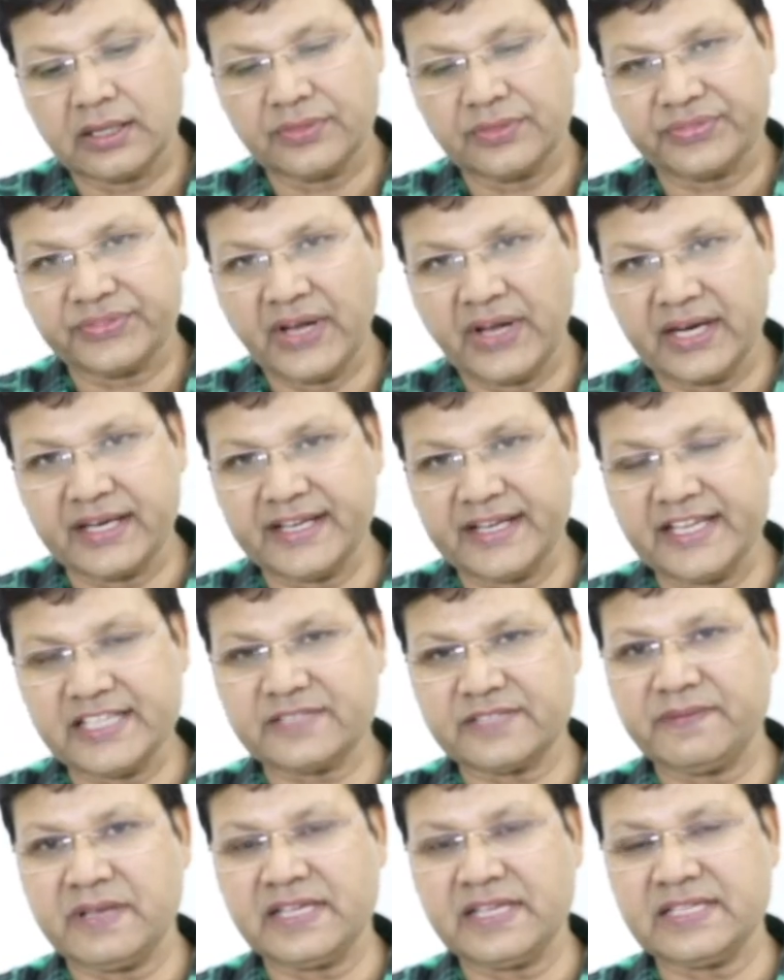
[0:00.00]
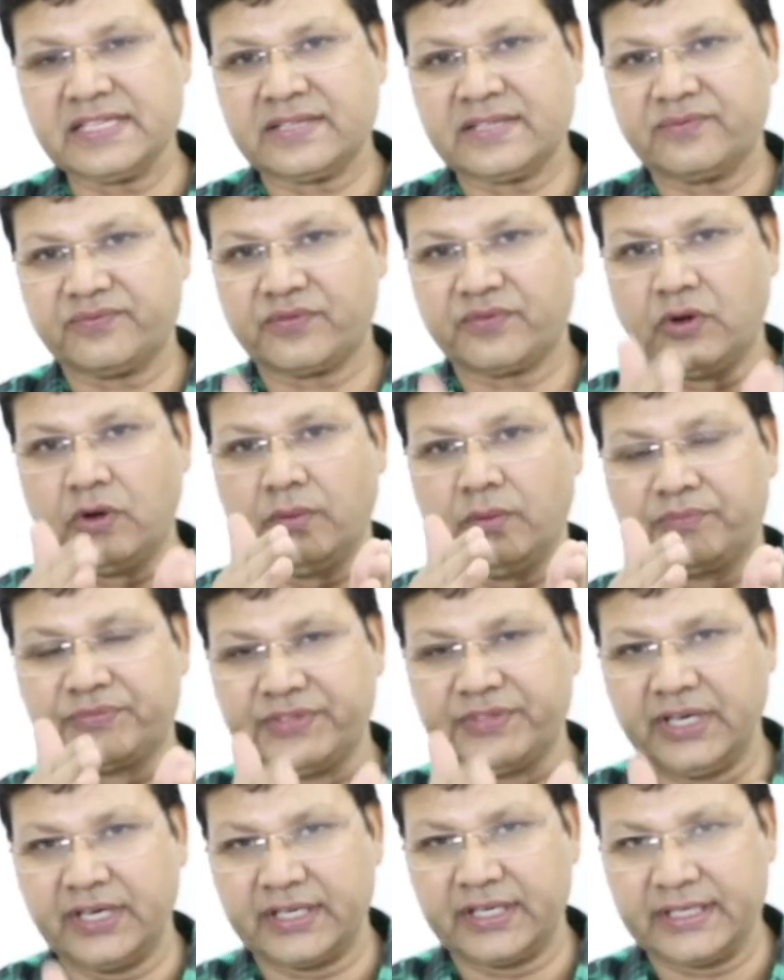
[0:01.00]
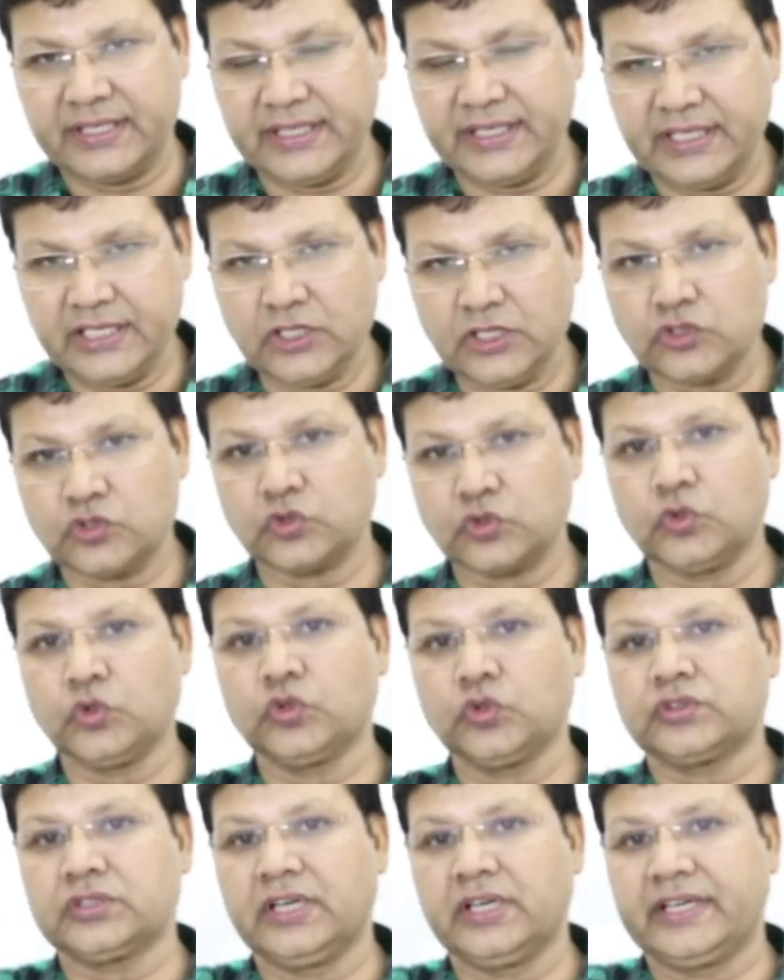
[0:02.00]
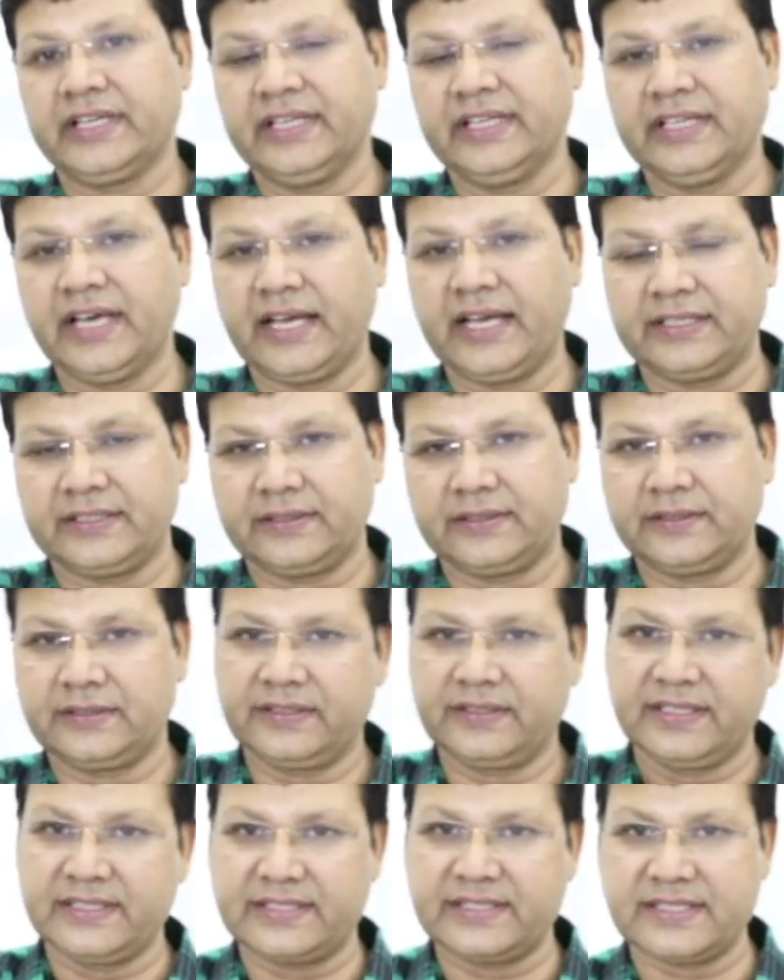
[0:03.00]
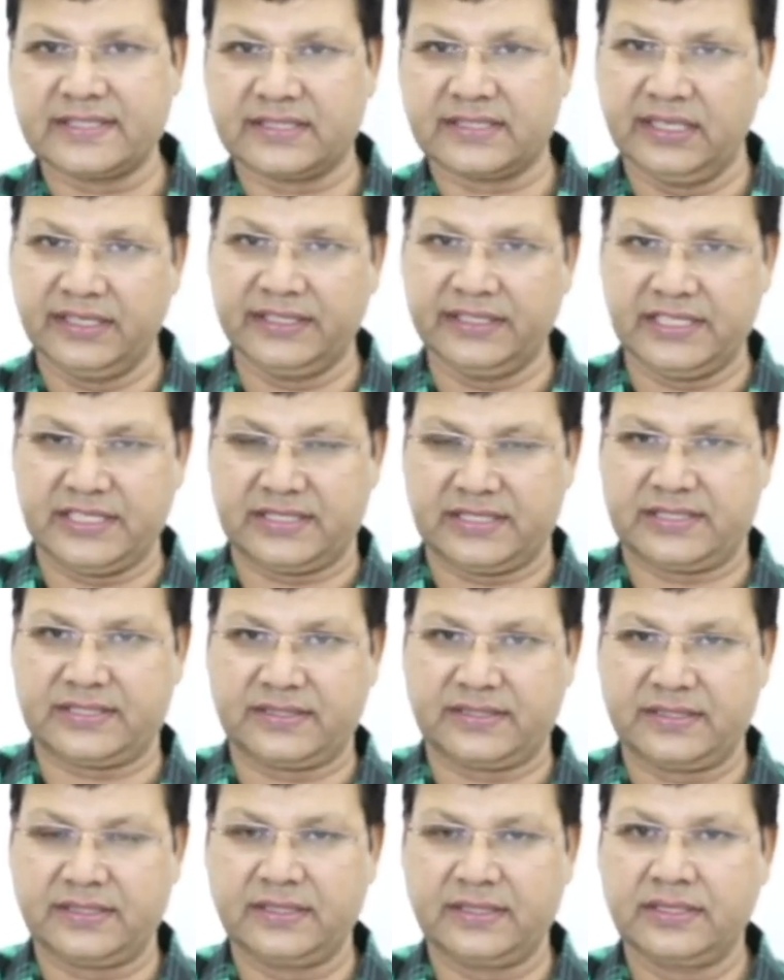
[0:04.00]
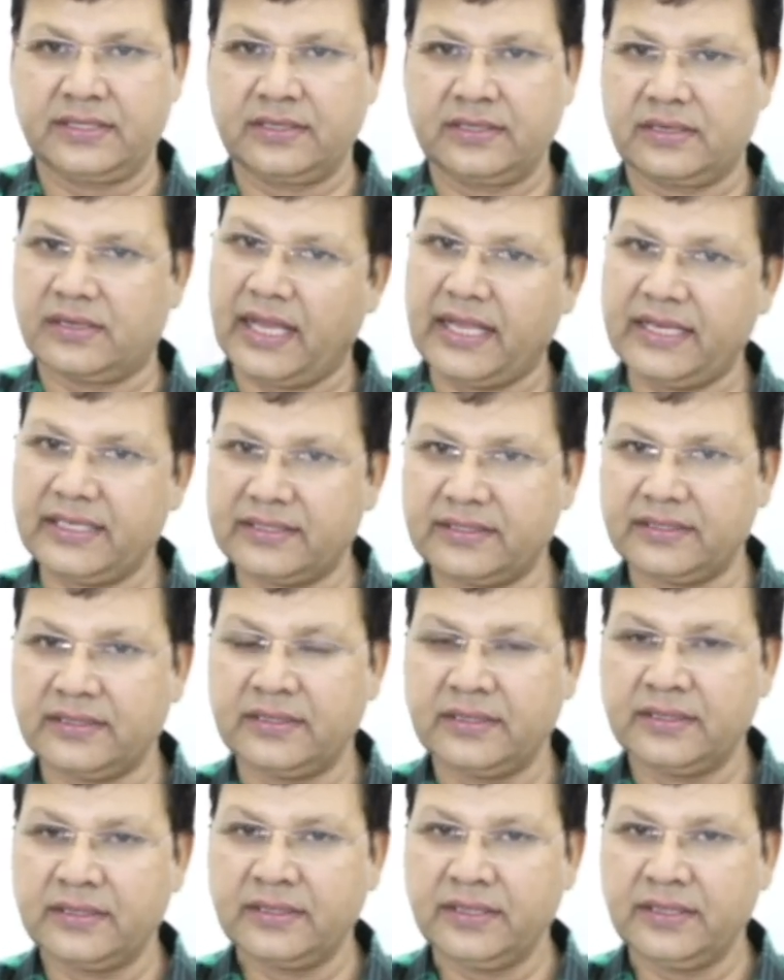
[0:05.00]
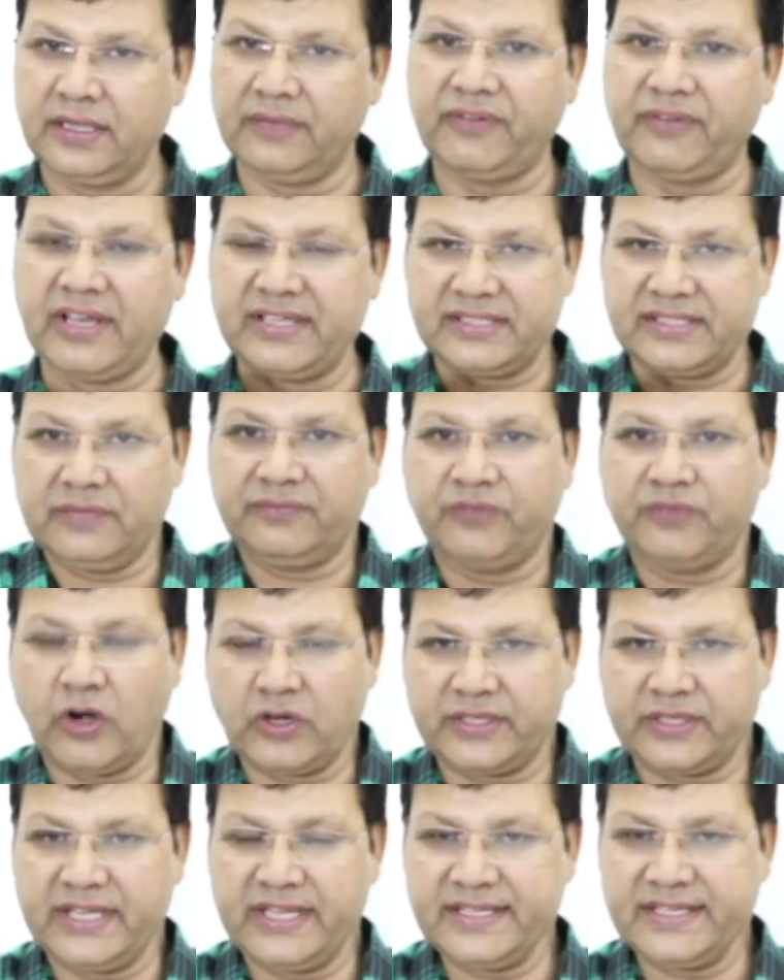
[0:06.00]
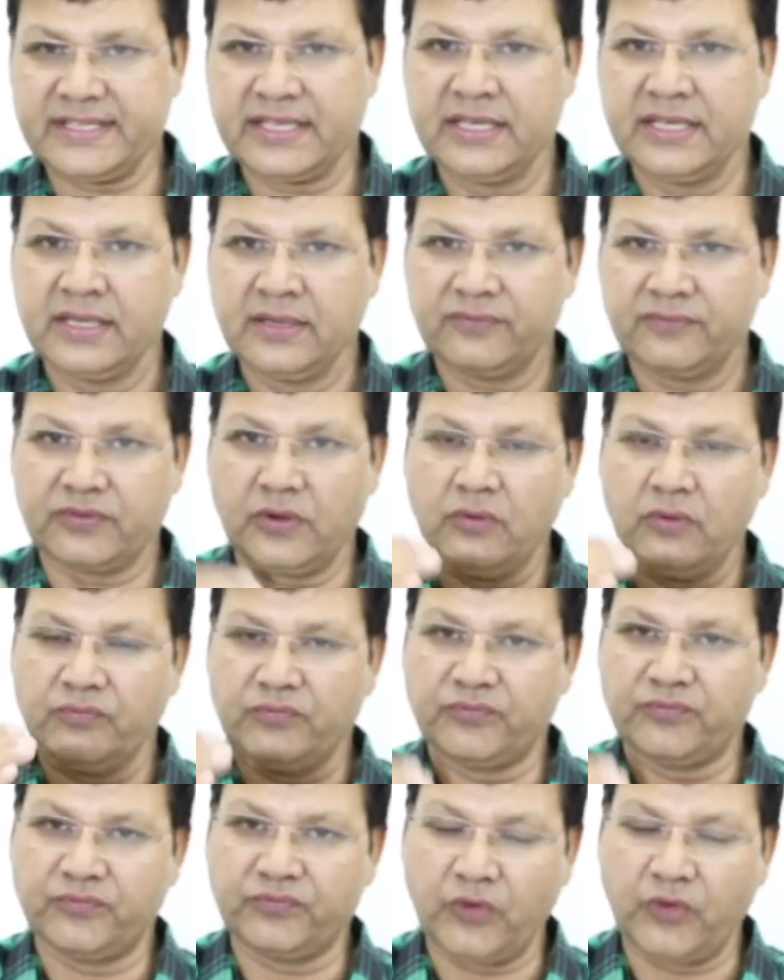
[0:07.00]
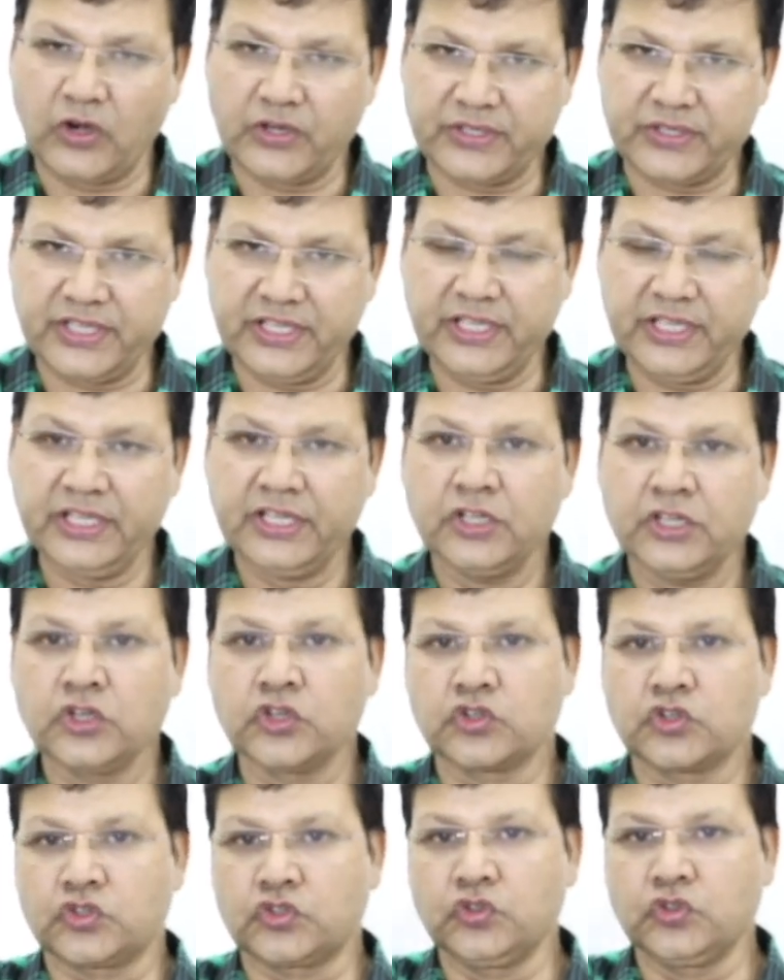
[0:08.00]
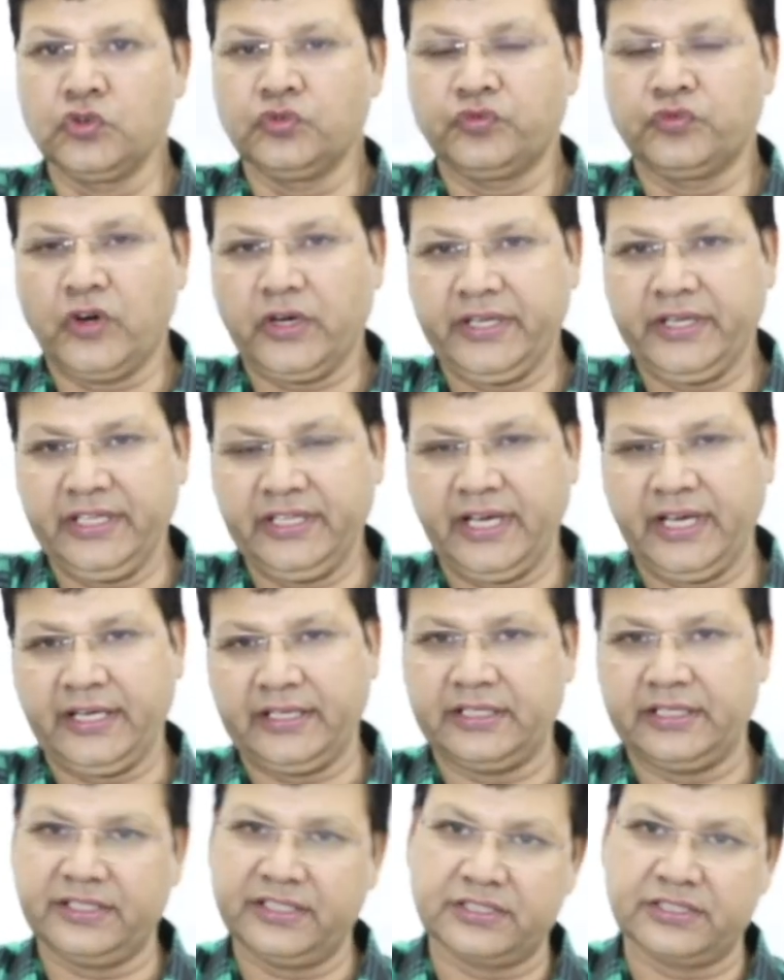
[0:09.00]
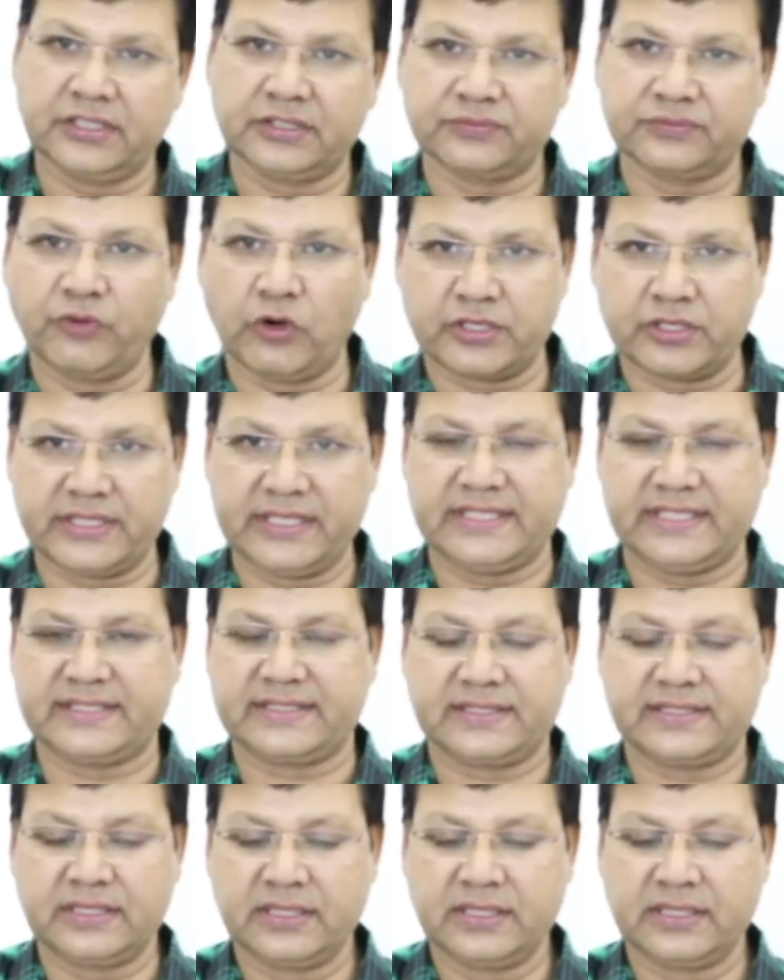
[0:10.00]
30s means from 30 to 39. This is 30s. Right? If I say 40s, from 40 to 49. This is 40s.